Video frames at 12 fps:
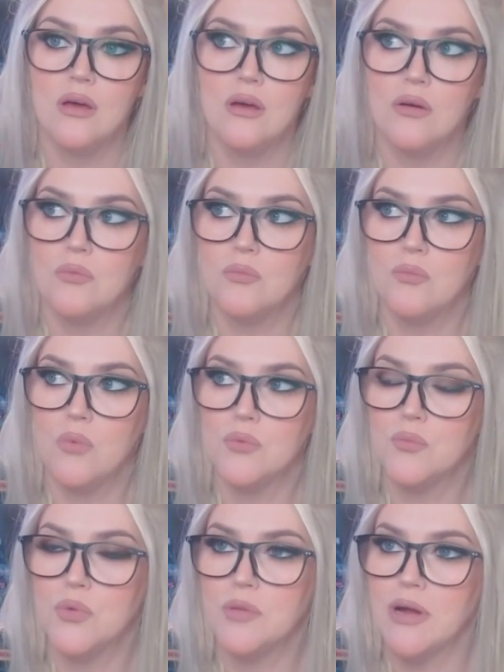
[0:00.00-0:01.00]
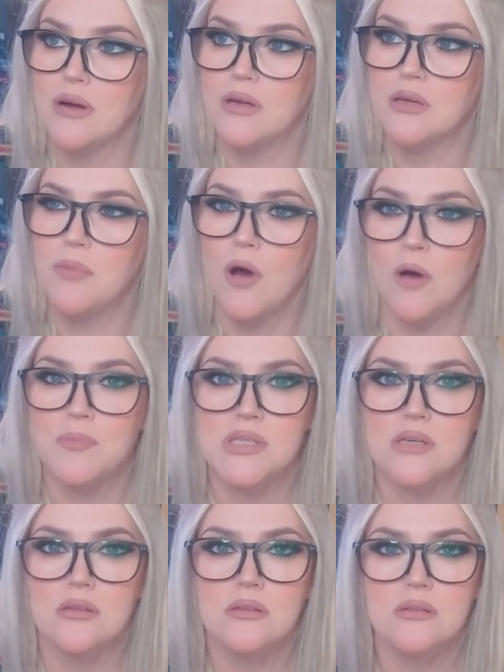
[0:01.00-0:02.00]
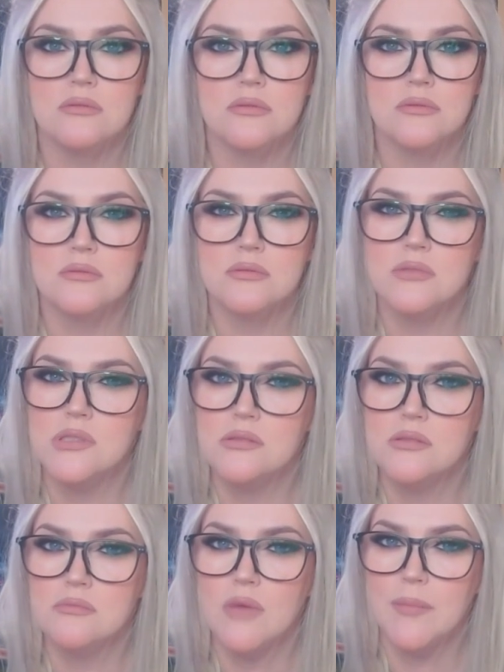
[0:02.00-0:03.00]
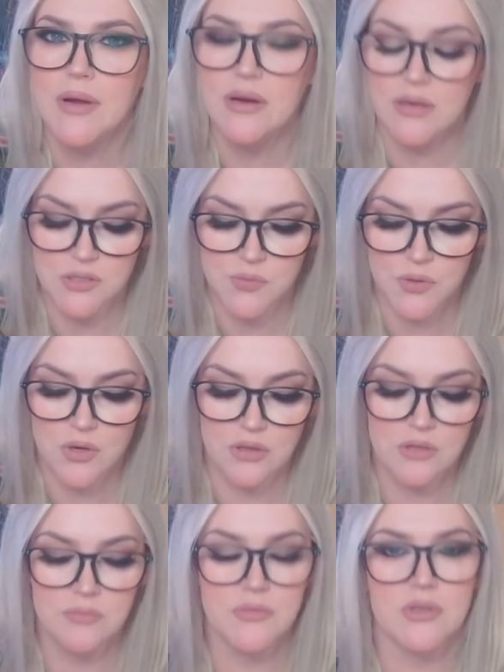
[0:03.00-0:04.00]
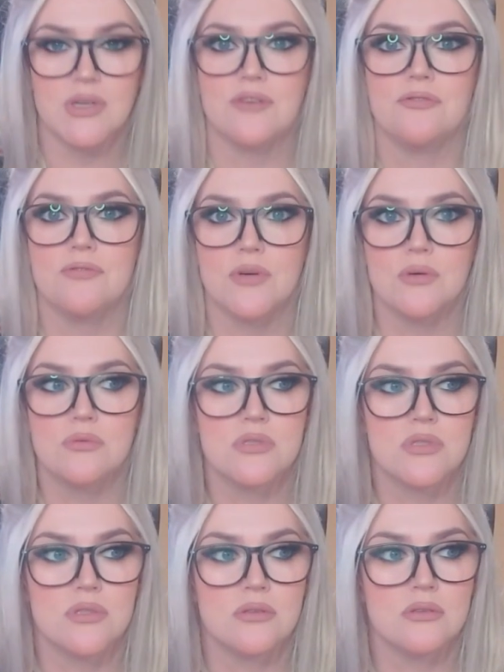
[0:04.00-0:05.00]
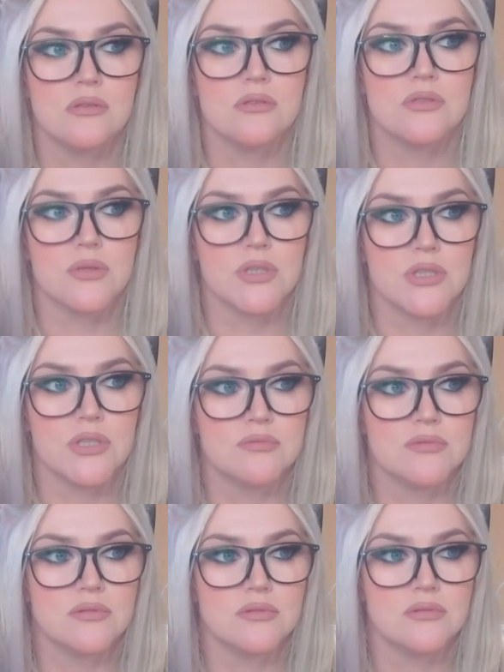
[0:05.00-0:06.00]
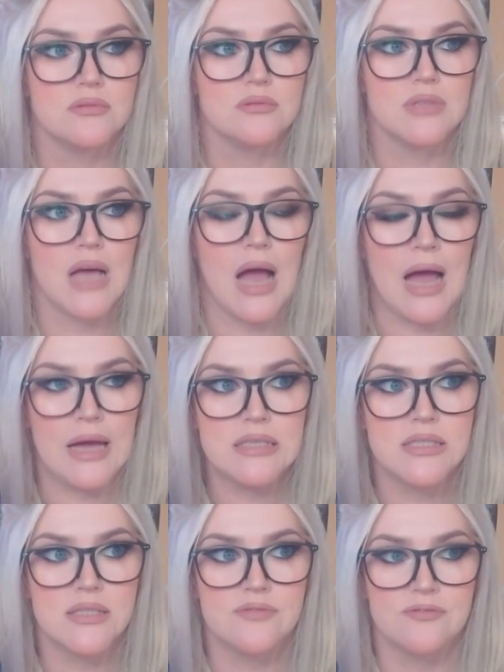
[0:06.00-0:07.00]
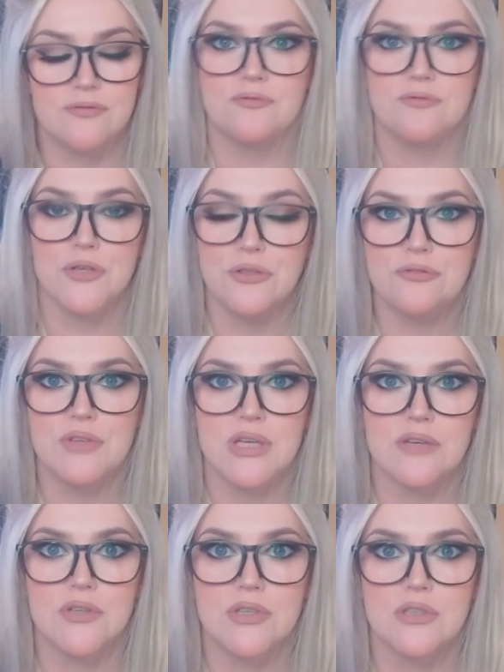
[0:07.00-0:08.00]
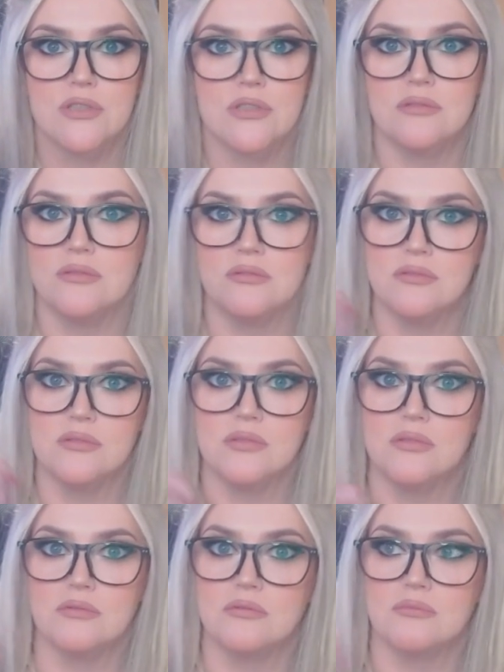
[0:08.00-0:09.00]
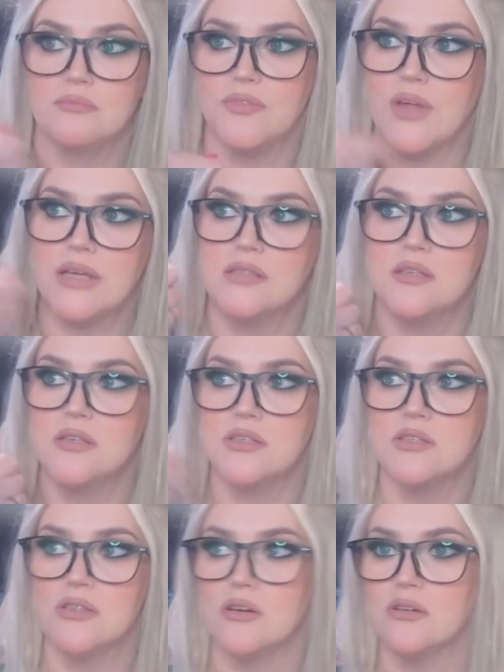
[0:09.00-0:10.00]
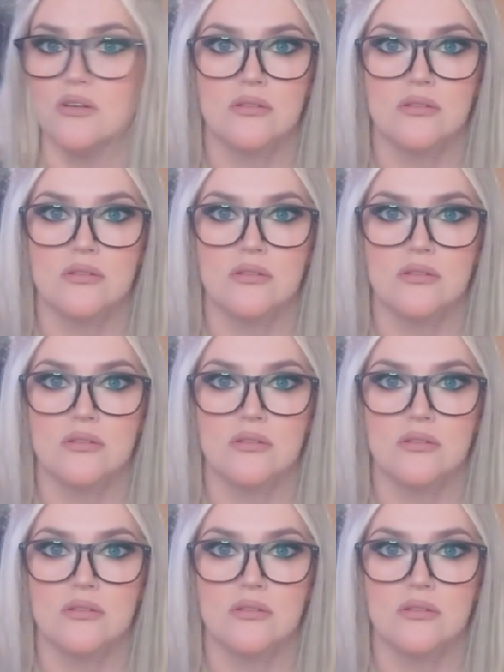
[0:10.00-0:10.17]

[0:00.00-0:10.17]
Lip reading: What would popsicle Americans would call them? They're like frozen sort of ice fruit flavored things that you suck on.